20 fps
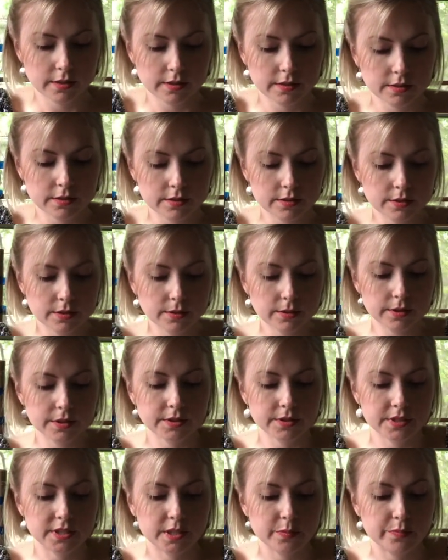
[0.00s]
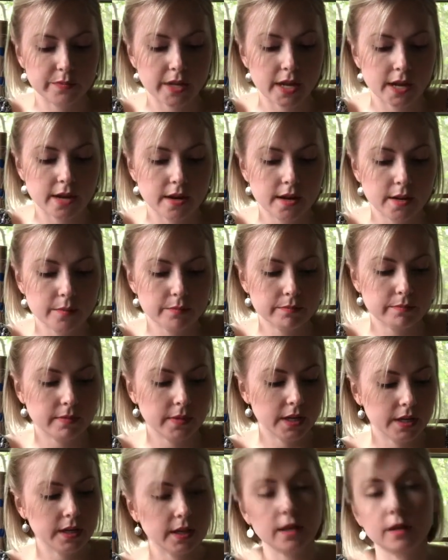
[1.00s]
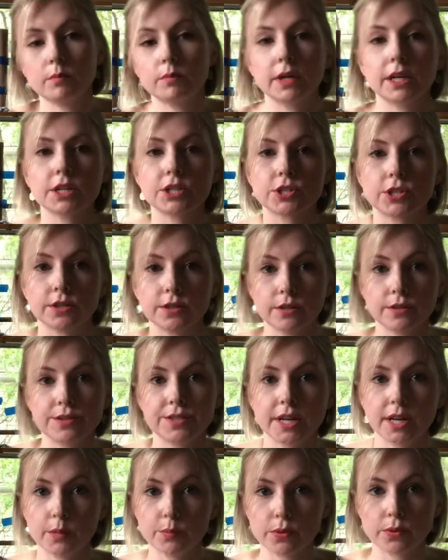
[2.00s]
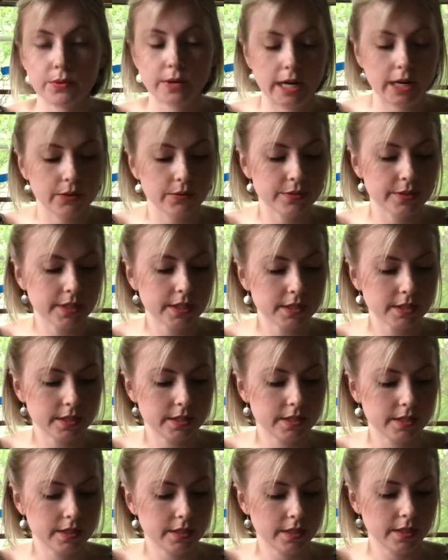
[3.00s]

So you'll zip that up. Again, make sure you tape around it.